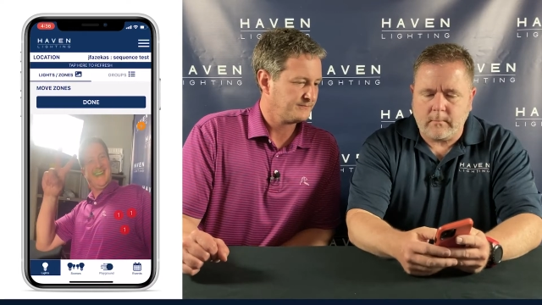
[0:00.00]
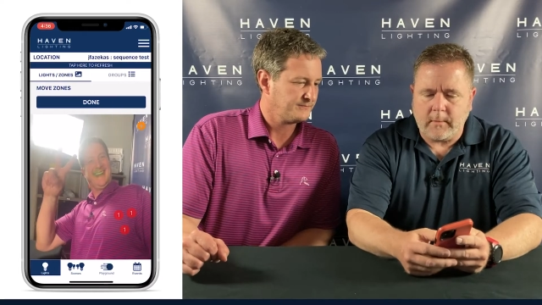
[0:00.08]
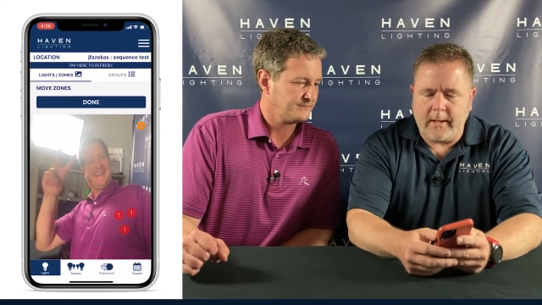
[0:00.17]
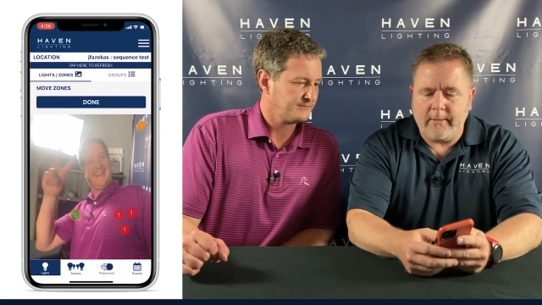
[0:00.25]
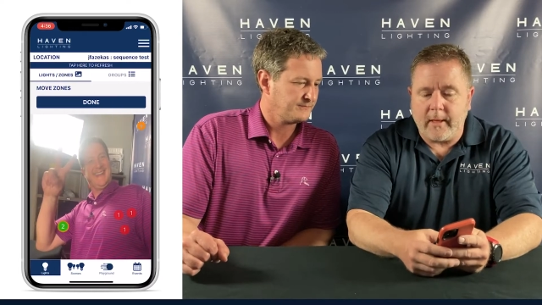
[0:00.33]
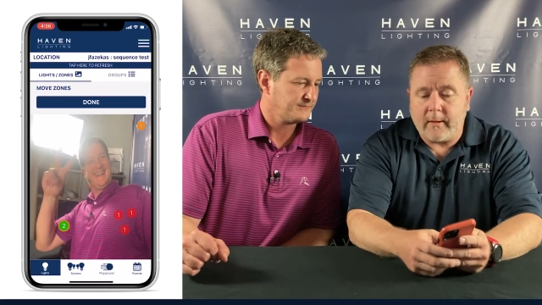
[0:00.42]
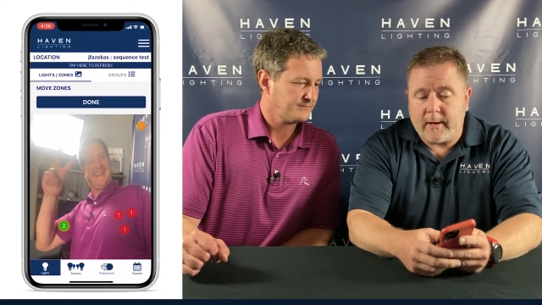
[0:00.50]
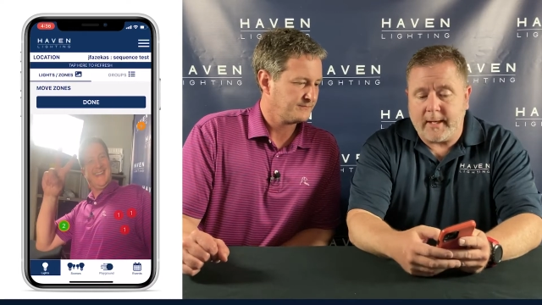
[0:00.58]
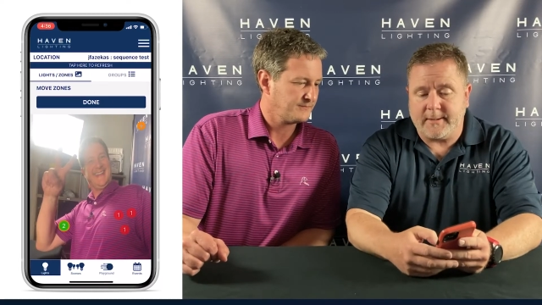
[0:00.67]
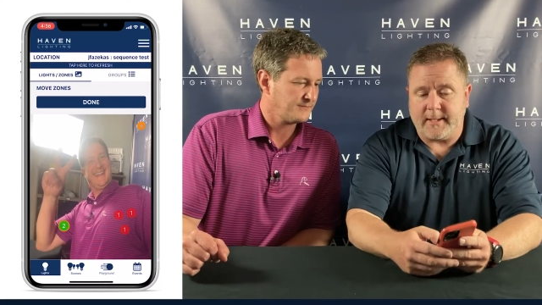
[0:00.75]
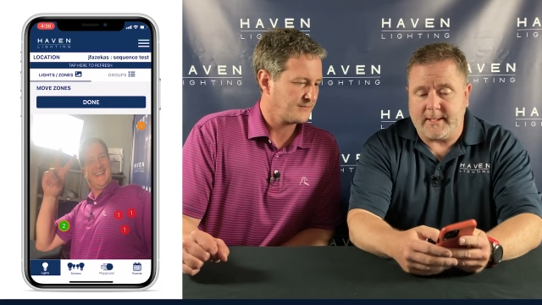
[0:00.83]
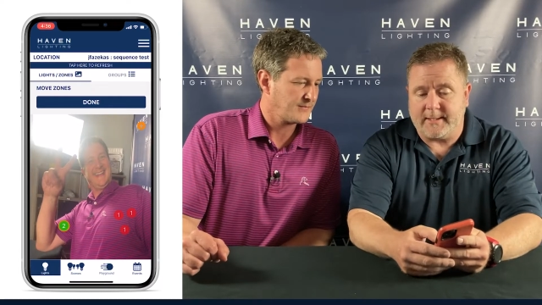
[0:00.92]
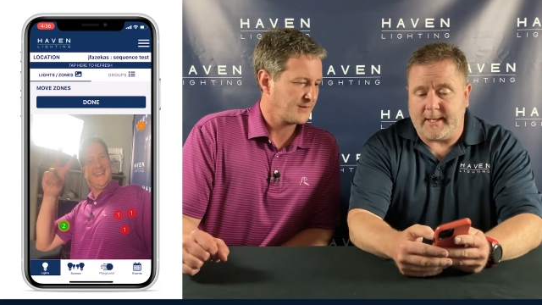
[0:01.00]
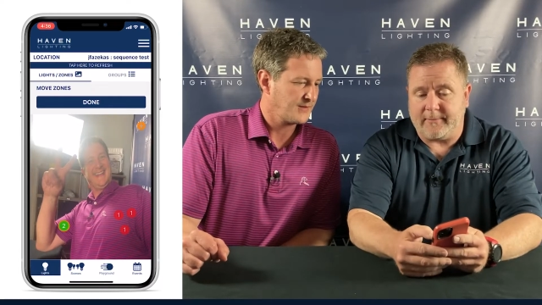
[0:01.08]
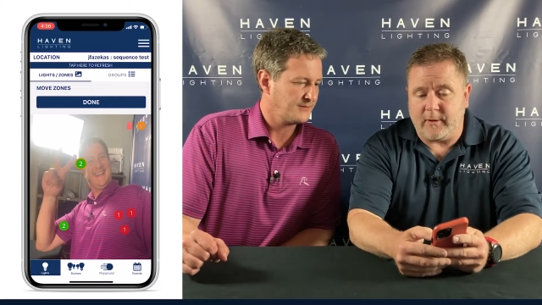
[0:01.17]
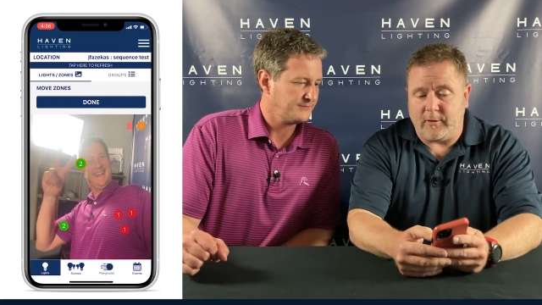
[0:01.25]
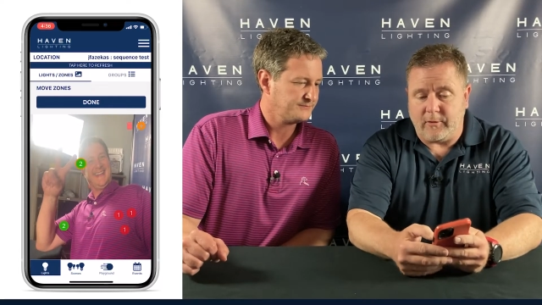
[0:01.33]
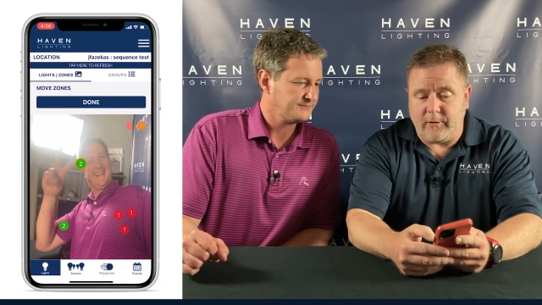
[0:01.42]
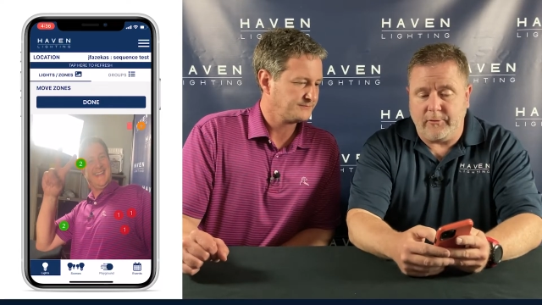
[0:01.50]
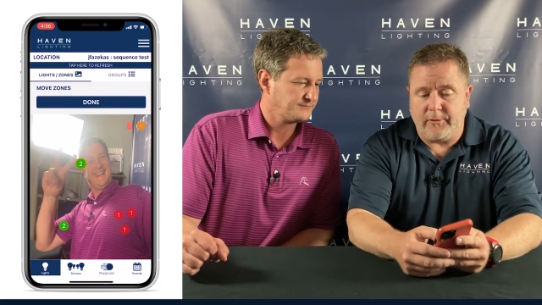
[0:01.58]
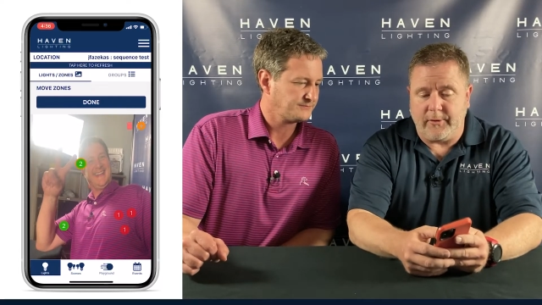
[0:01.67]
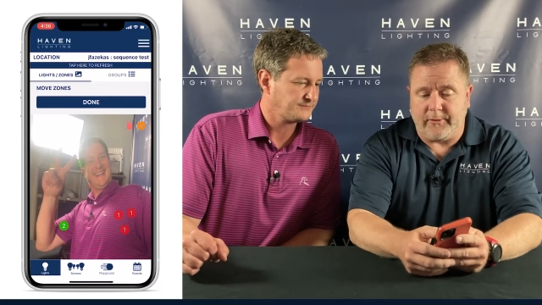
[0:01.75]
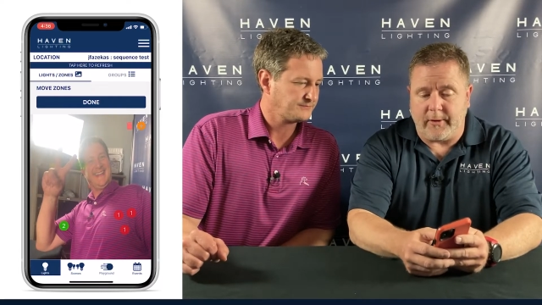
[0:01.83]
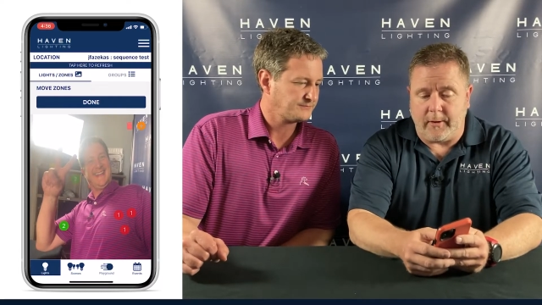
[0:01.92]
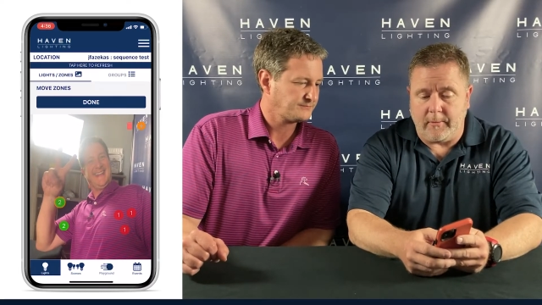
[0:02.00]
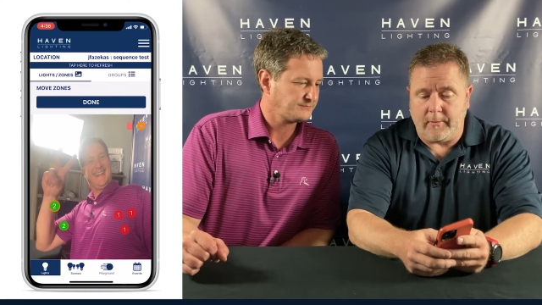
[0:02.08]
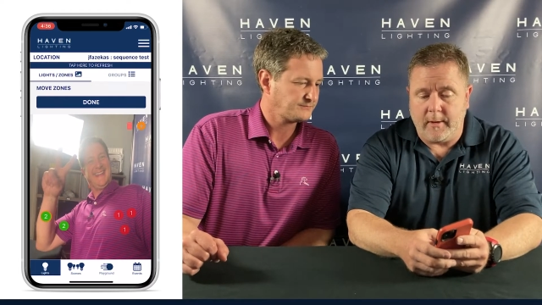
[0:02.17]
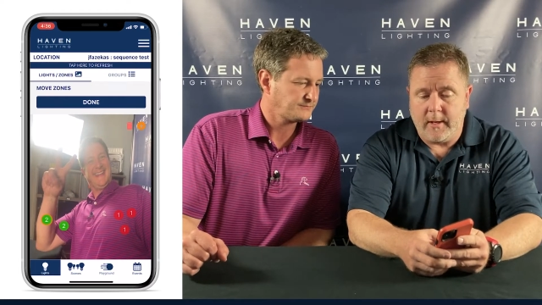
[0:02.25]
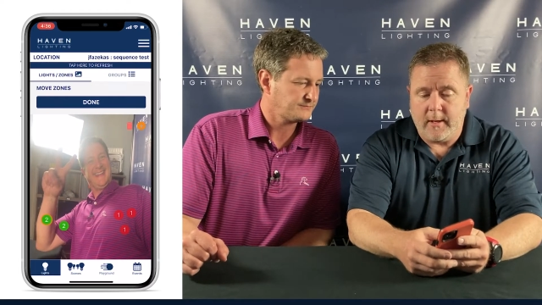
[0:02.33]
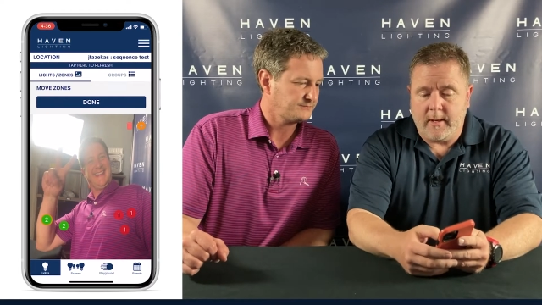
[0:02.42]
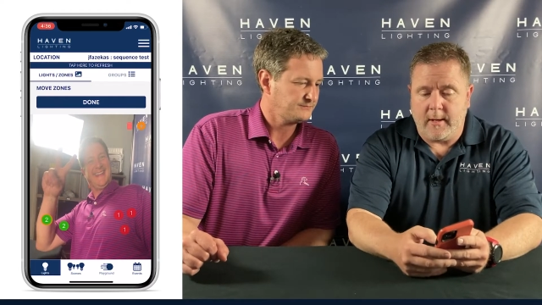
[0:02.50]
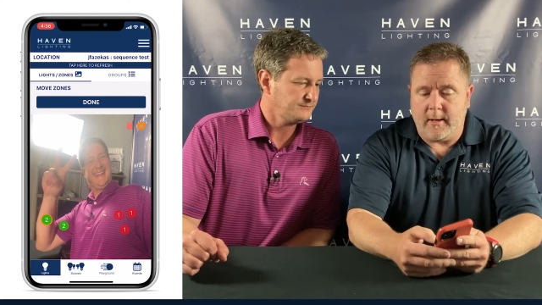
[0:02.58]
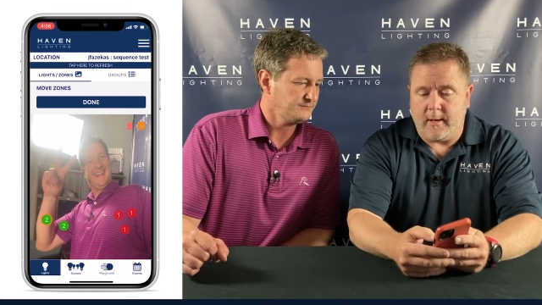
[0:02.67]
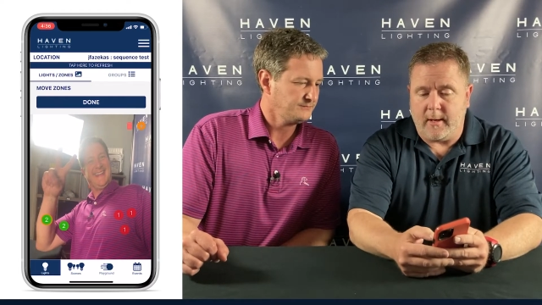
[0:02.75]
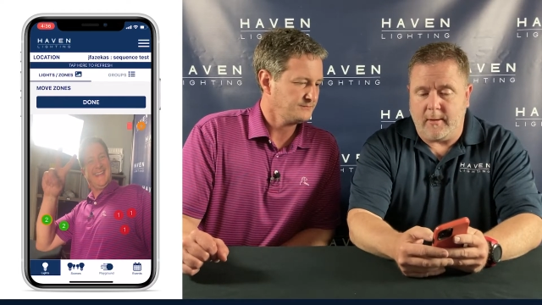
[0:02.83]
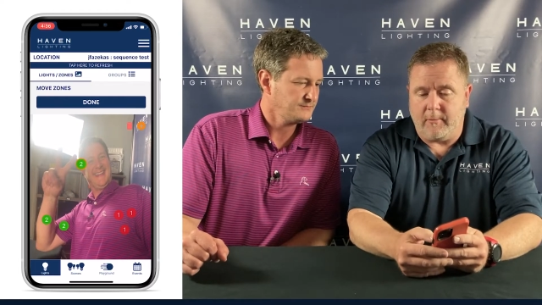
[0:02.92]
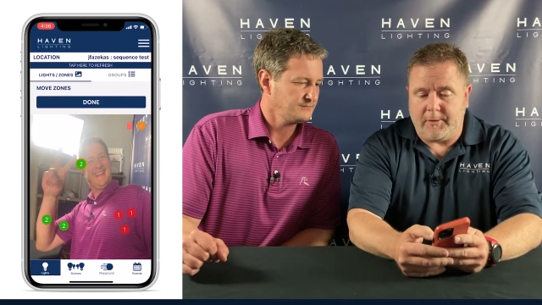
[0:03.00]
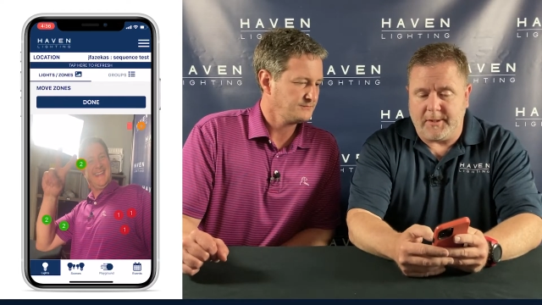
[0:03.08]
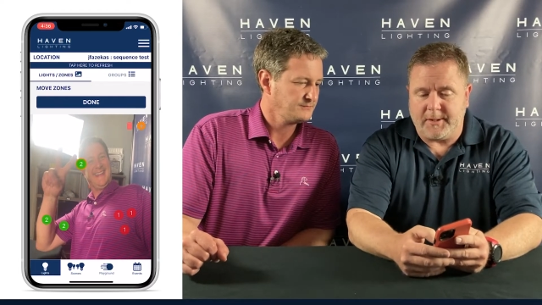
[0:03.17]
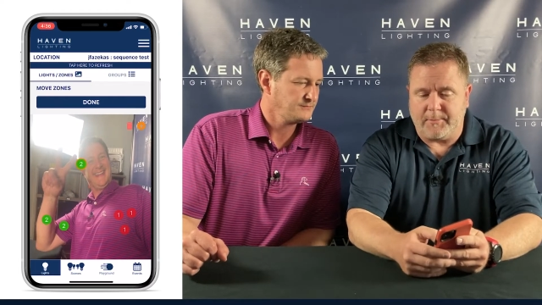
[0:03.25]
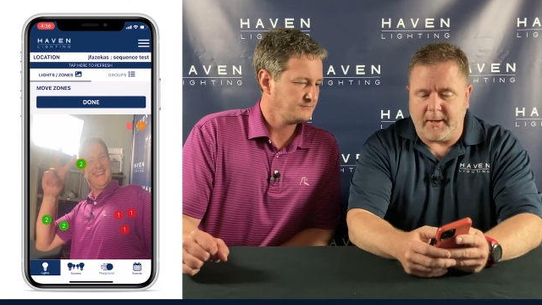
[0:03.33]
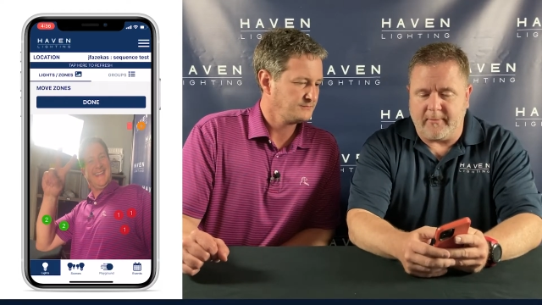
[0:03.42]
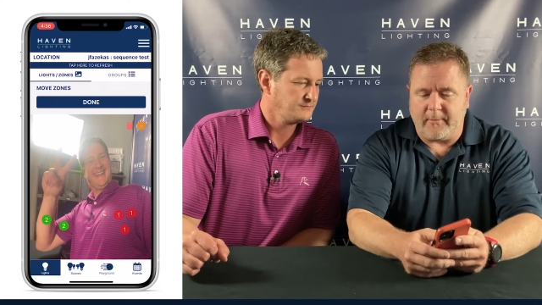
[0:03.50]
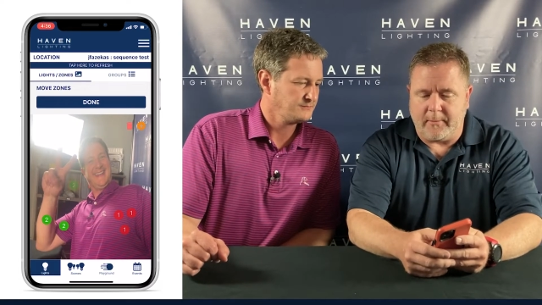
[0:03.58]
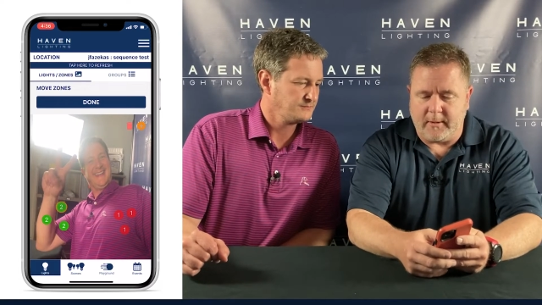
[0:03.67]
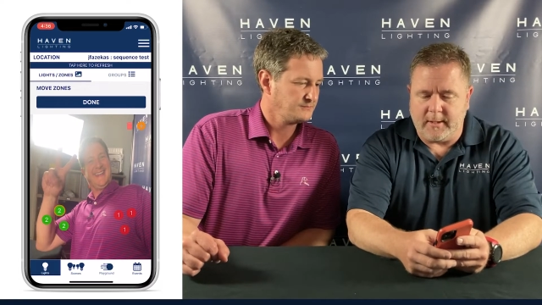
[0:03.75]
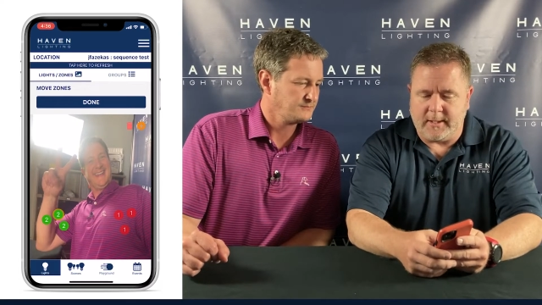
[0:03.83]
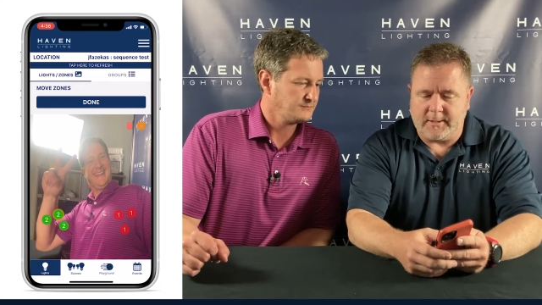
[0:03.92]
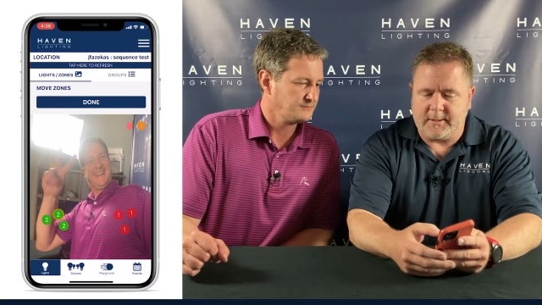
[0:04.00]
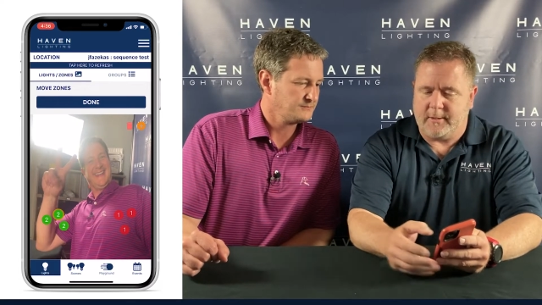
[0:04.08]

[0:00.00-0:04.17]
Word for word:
Speaker 1: And the other nice thing is after you use the zone, it will disappear from the list.